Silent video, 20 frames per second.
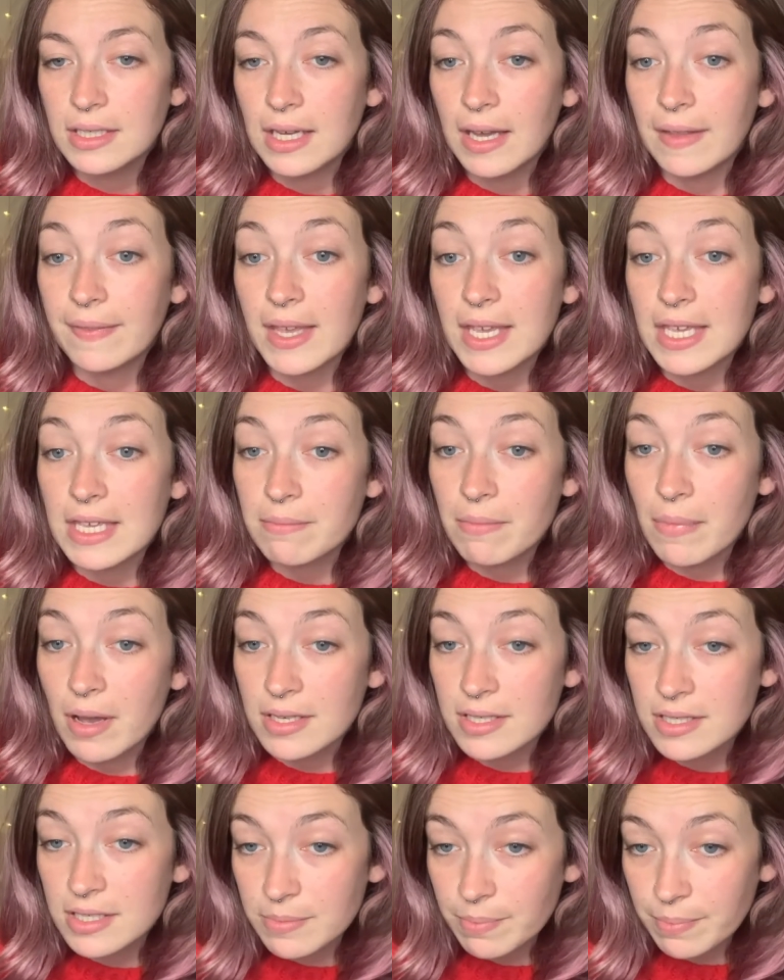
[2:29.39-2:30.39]
and that he
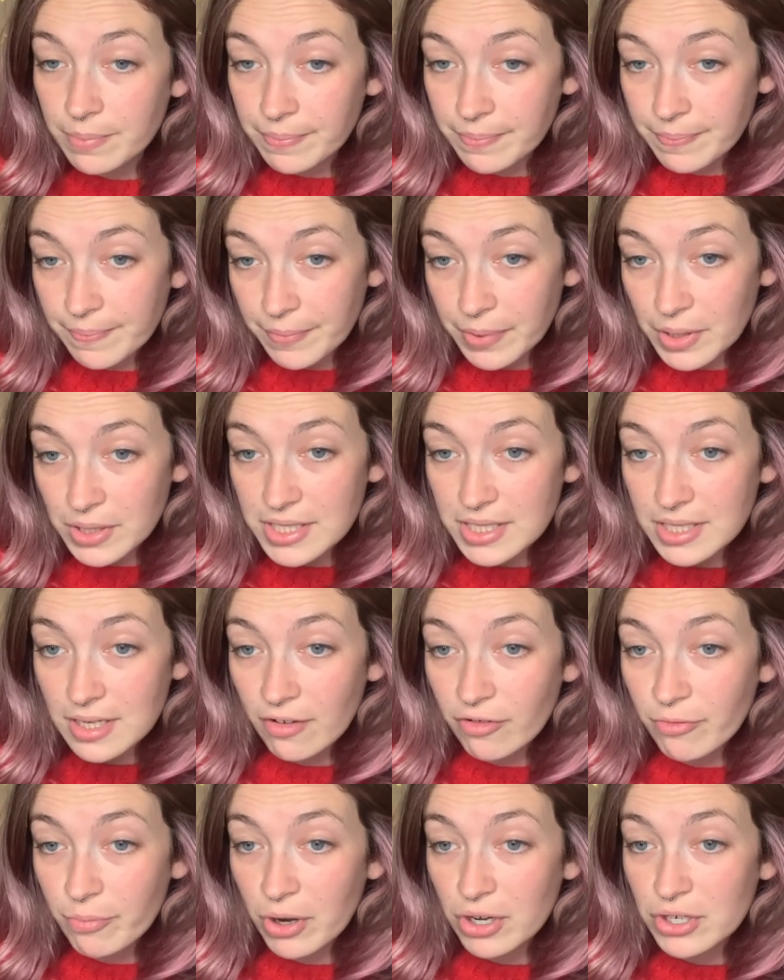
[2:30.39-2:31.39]
must put
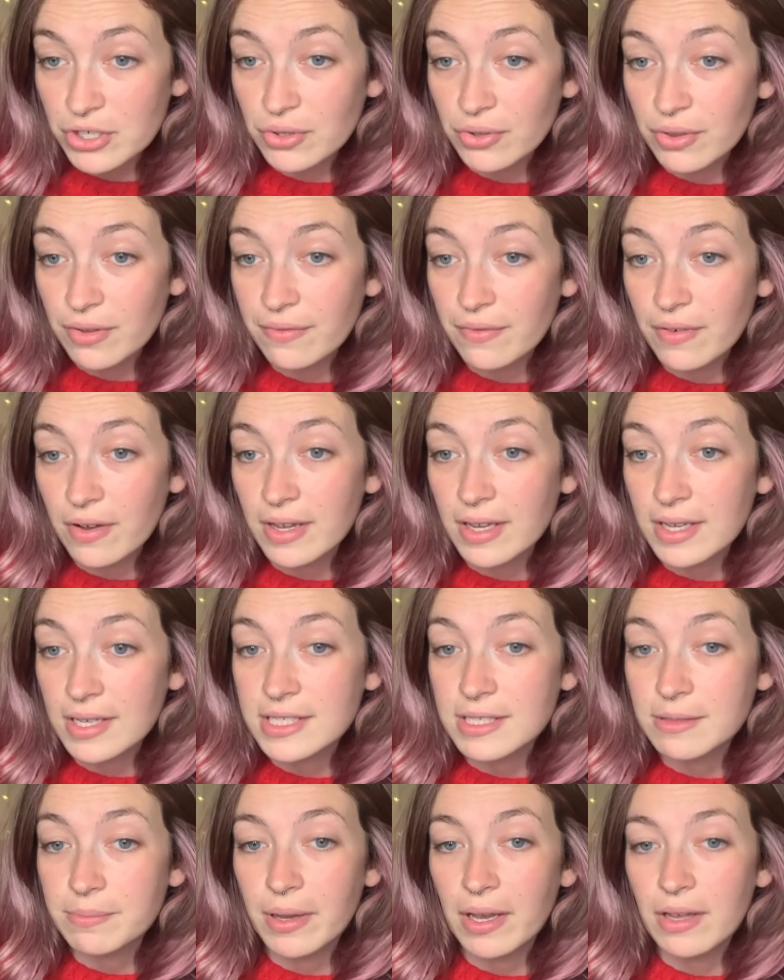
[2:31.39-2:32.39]
enough brush on the fire
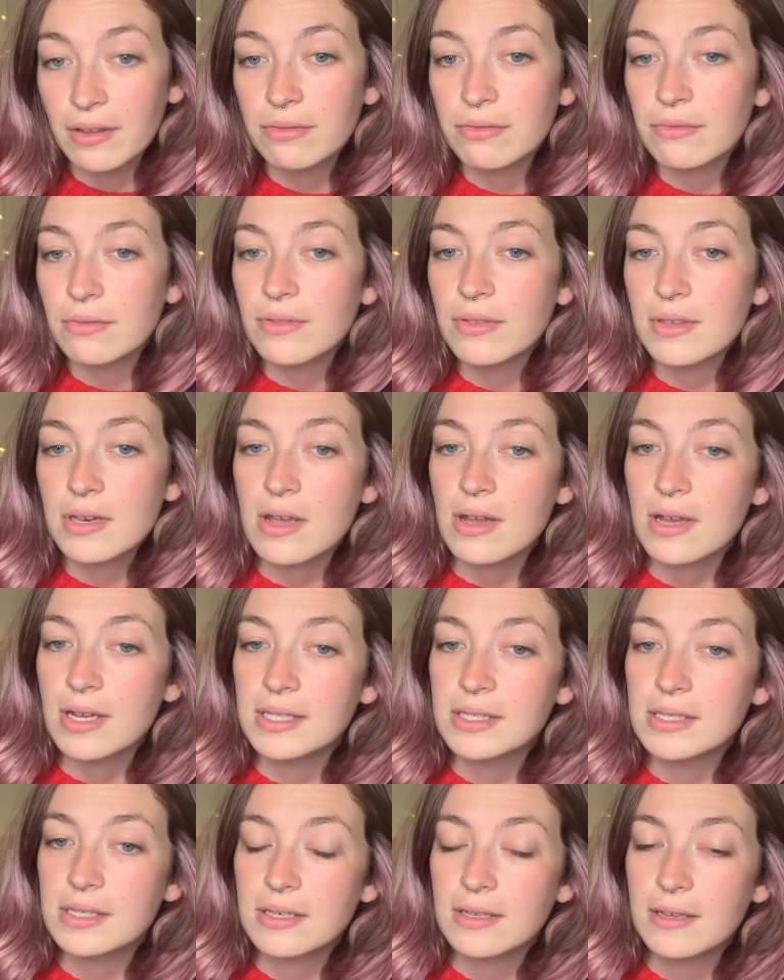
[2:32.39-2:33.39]
to burn through the
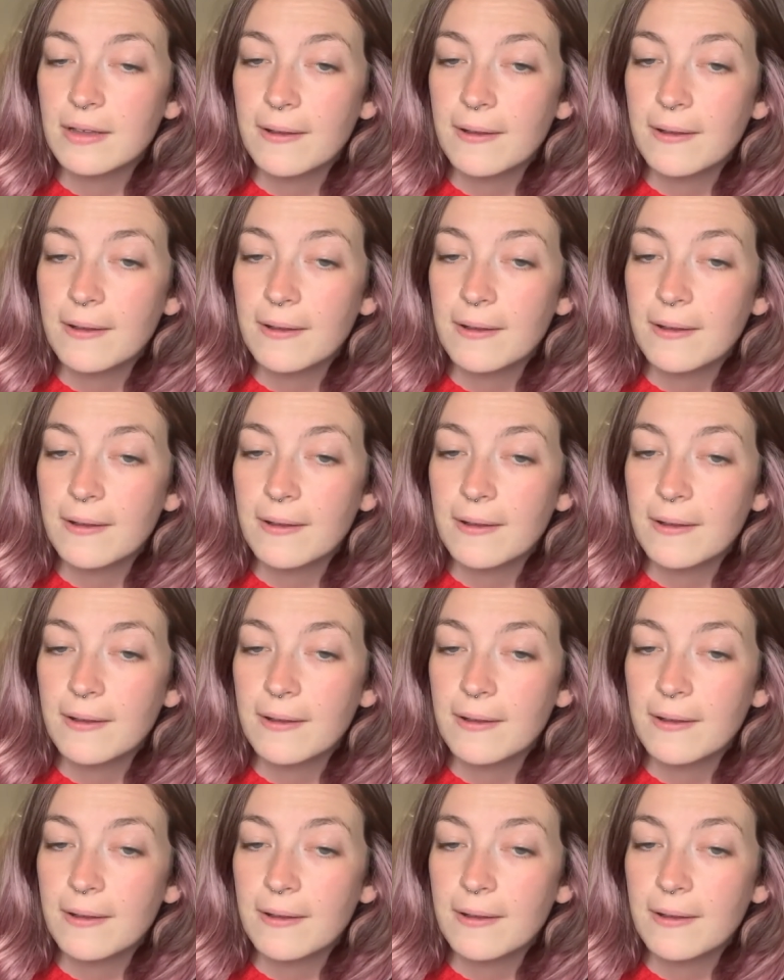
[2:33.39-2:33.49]
night.